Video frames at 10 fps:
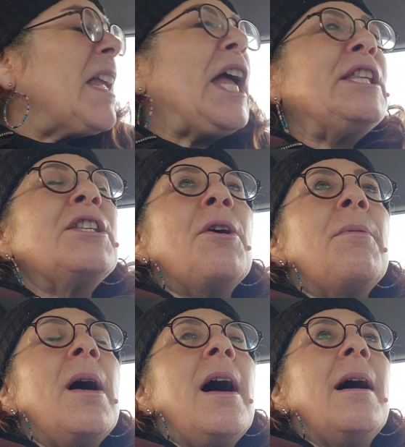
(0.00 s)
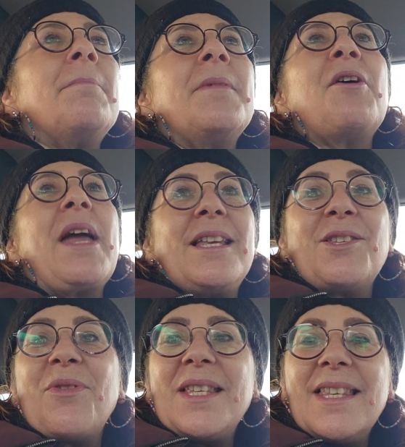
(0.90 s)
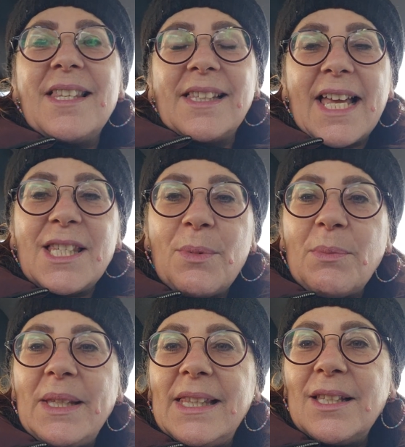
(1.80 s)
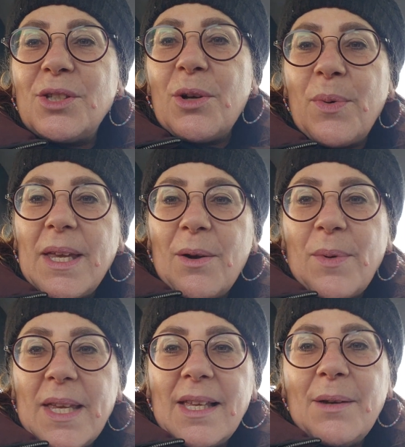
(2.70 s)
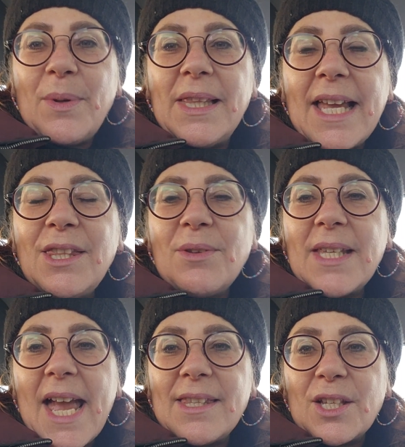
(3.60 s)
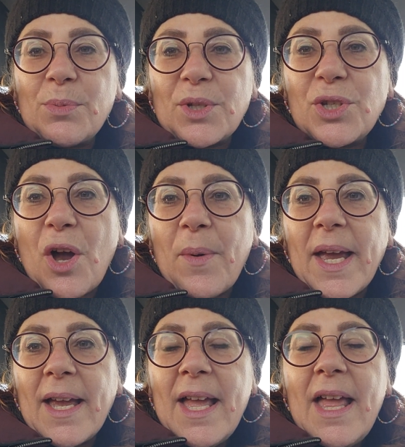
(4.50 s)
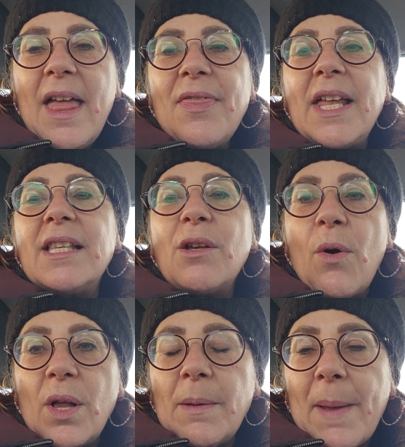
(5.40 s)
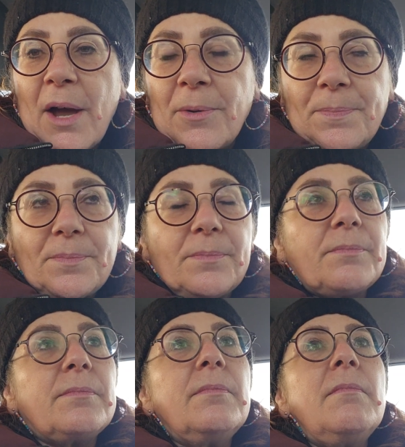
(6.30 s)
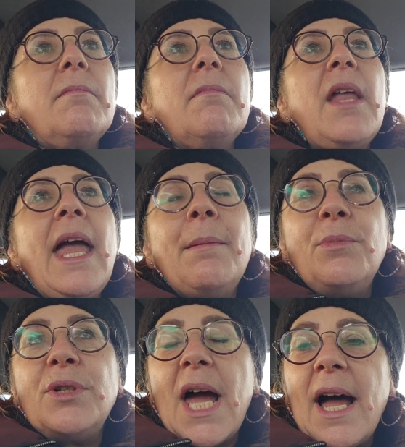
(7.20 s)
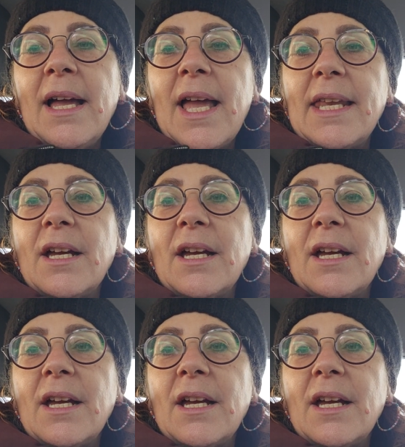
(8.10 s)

okay, so this is the light. So when we light those candles, we're showing that it's all about emunah and